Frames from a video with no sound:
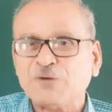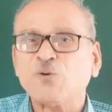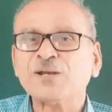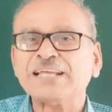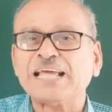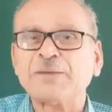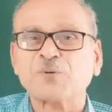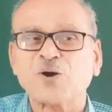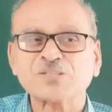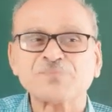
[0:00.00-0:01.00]
Only
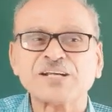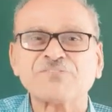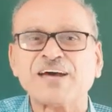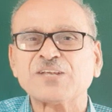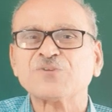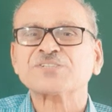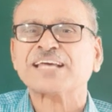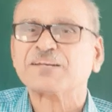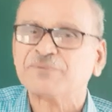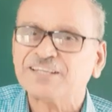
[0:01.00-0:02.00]
approximate values
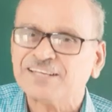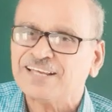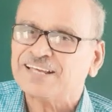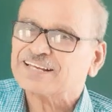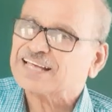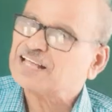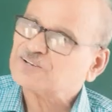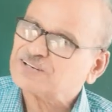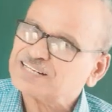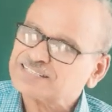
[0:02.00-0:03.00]
can be
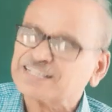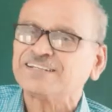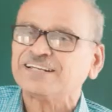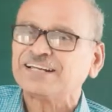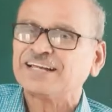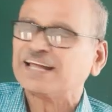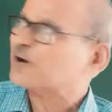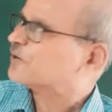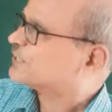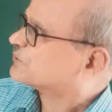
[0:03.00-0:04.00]
calculated
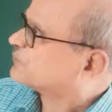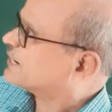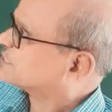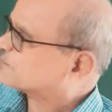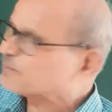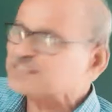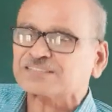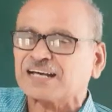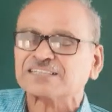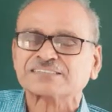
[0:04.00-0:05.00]
according to Heisenberg's
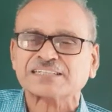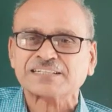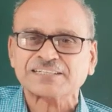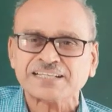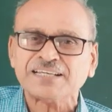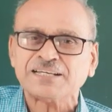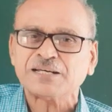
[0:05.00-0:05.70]
uncertainty